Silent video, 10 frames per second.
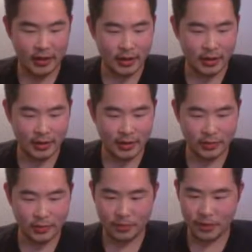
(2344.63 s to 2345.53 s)
I
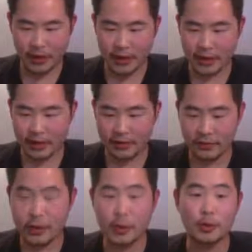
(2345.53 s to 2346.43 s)
will probably end the
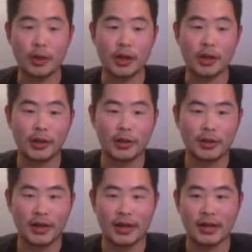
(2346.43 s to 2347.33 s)
video
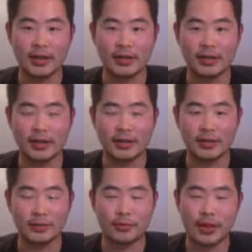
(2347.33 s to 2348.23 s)
here. Just
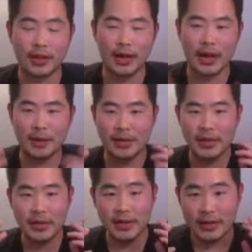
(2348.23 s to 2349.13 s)
to recap,
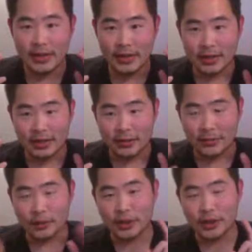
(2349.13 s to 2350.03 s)
the
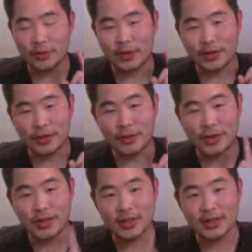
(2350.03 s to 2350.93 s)
first thing you want to do
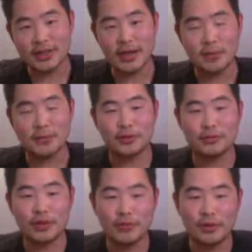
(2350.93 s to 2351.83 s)
when you start this game is to
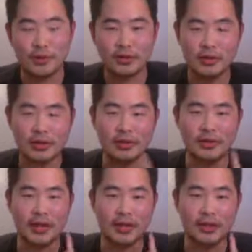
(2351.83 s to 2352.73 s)
reroll till
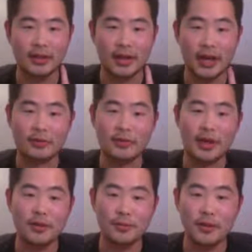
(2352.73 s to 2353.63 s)
you get the character
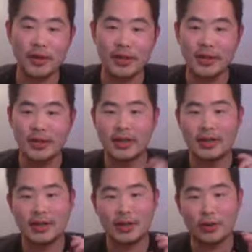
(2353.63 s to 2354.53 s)
that you want.
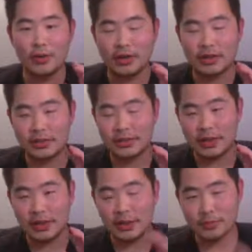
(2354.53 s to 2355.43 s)

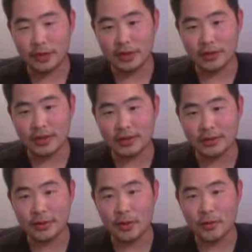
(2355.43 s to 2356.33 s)
Number 2 is to
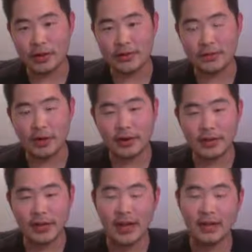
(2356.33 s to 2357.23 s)
go as far as
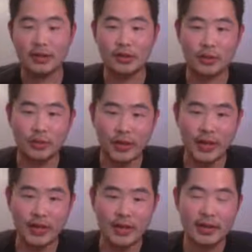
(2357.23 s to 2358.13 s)
you can in the
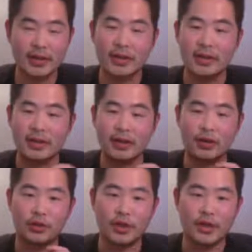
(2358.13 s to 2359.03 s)
story.
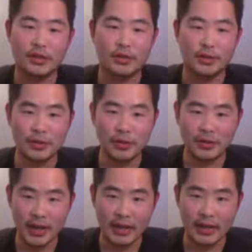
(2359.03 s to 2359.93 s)
3 is to do your
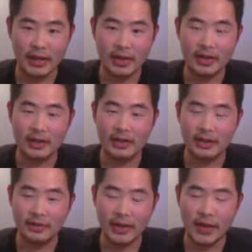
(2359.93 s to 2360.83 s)
daily in the
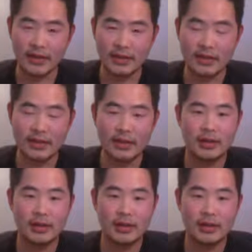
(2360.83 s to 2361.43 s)
events.